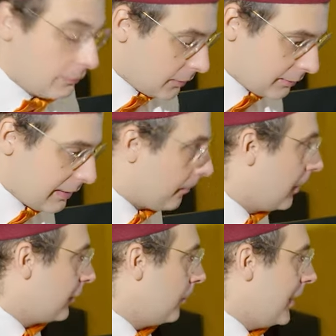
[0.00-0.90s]
For example,
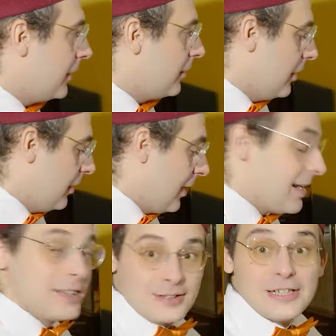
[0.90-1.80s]
let's play this in
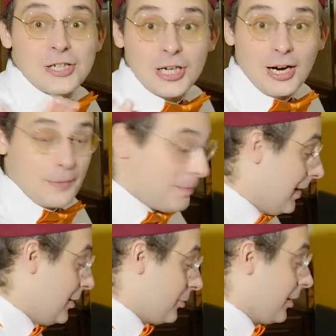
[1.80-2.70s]
C sharp
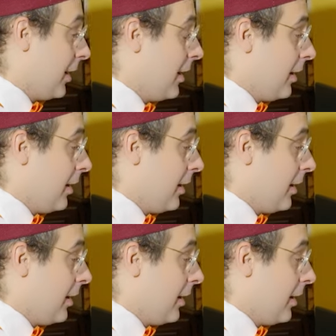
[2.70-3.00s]
major.